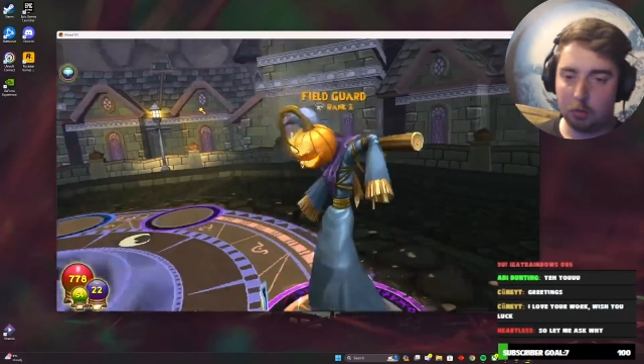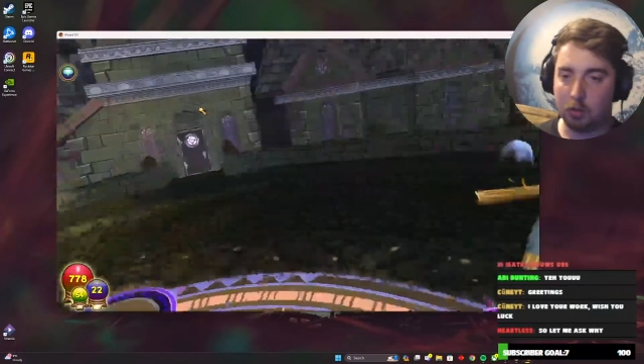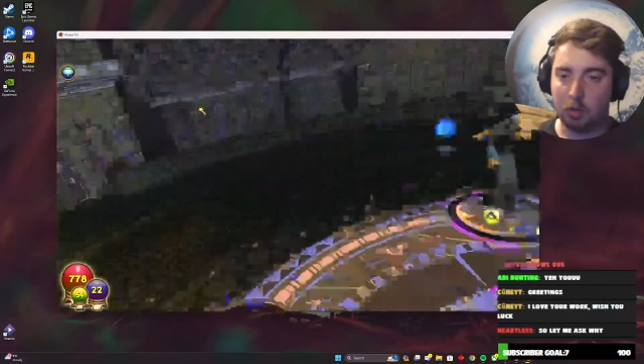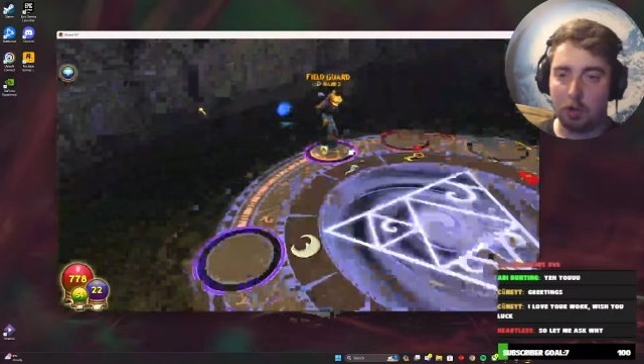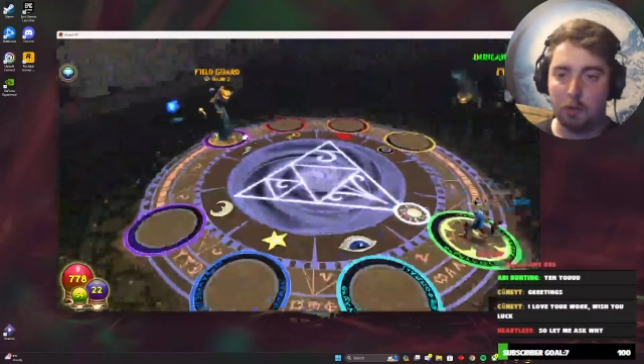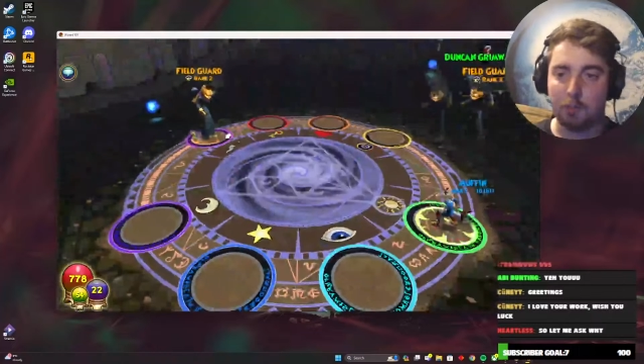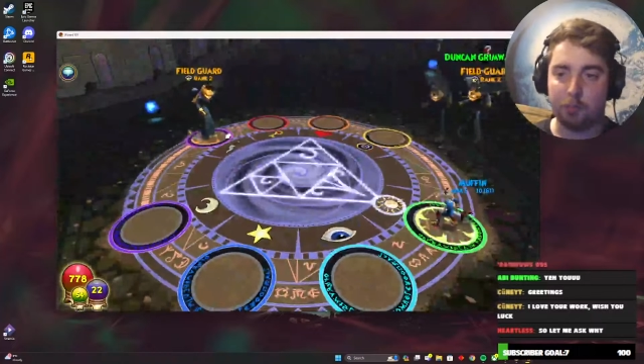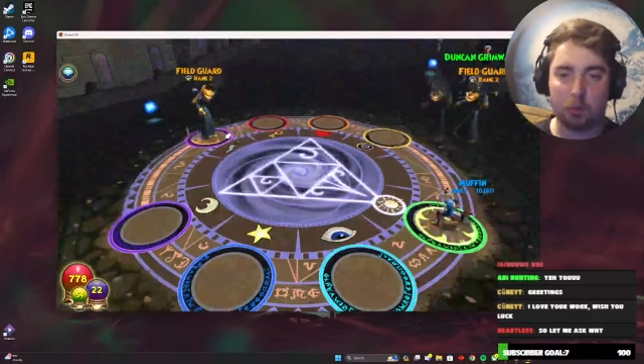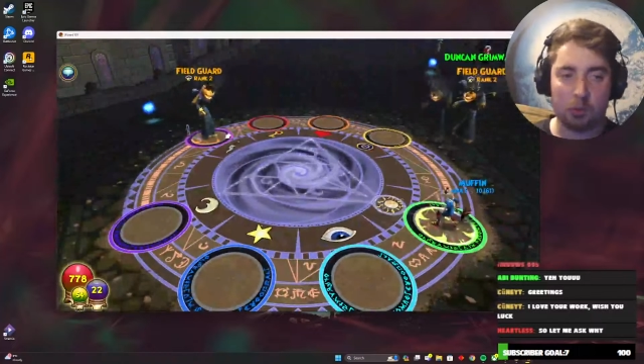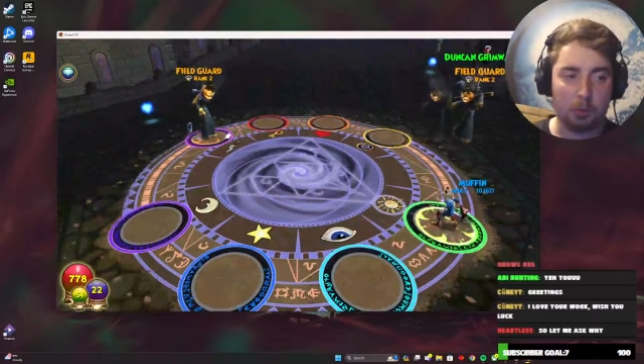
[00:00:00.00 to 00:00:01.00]

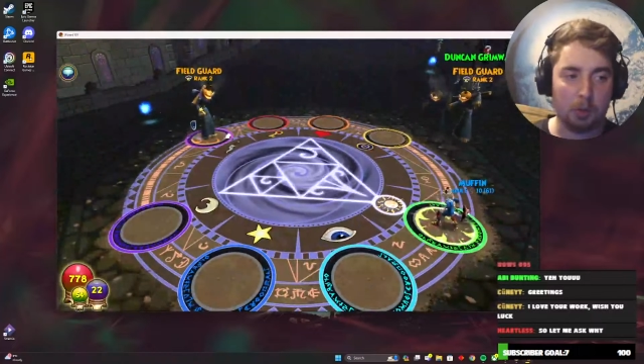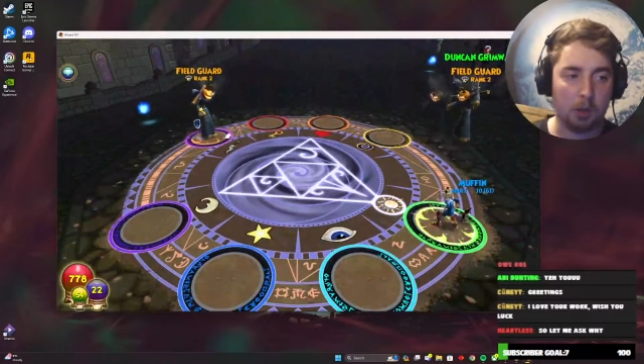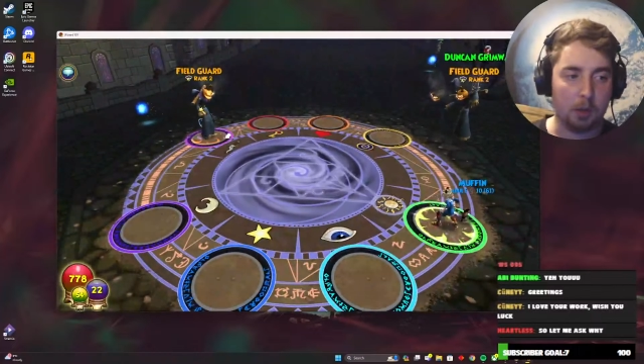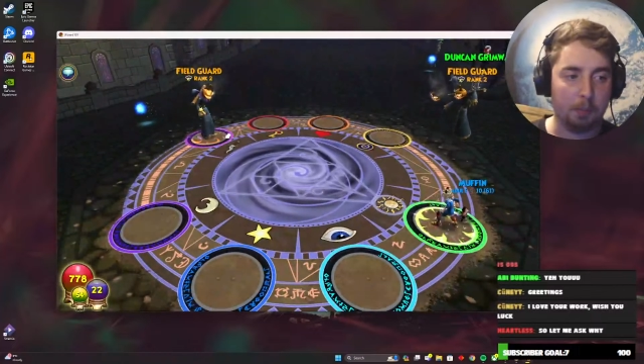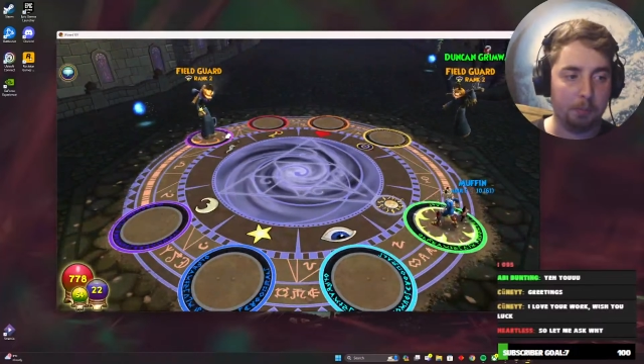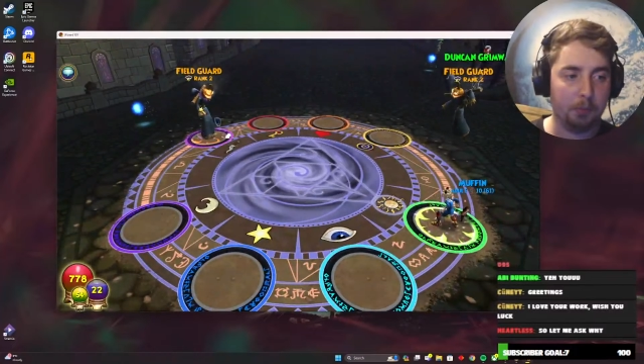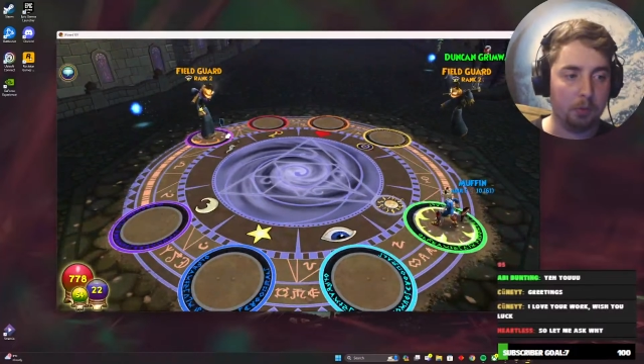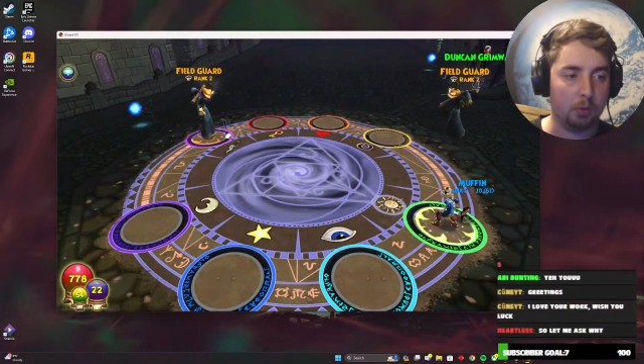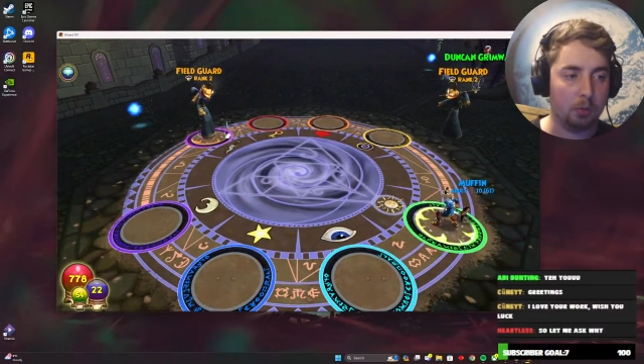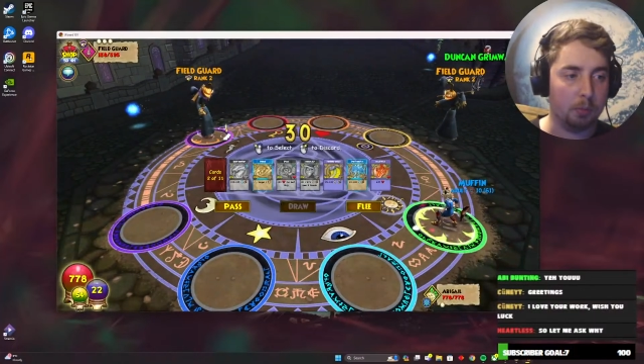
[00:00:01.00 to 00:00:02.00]
so I might like
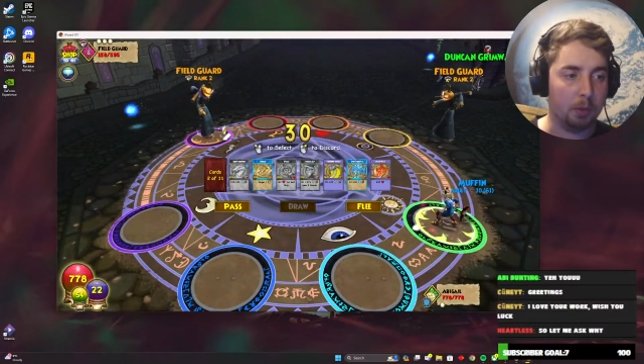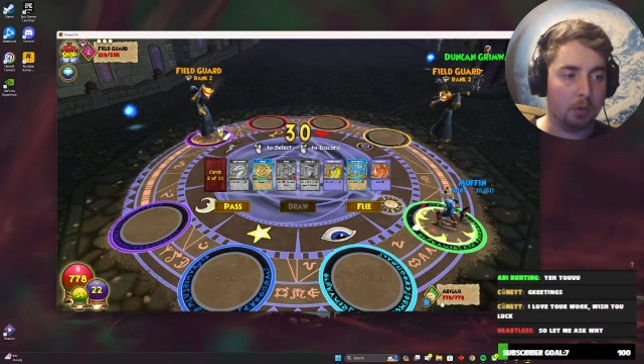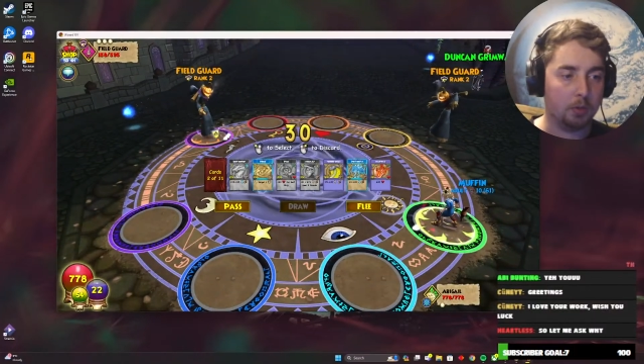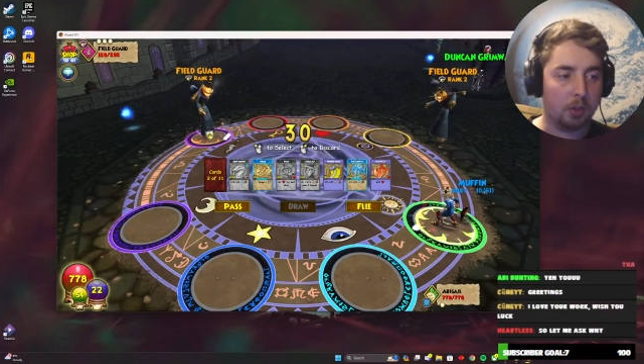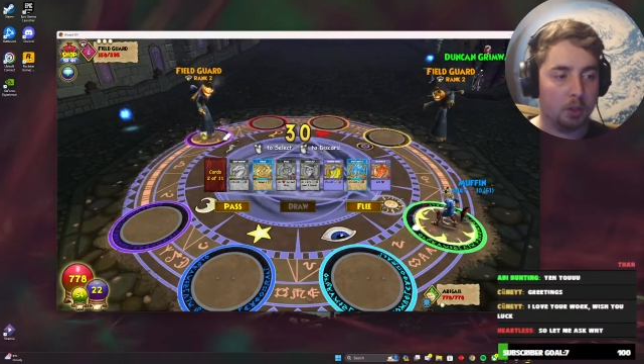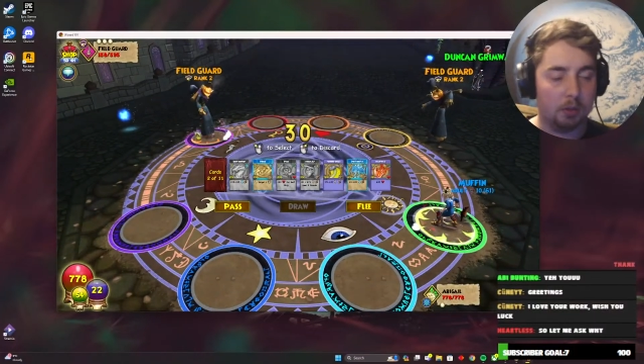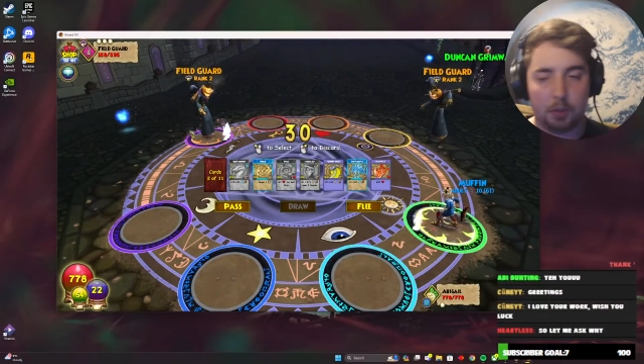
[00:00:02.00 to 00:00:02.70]
do some bite-sized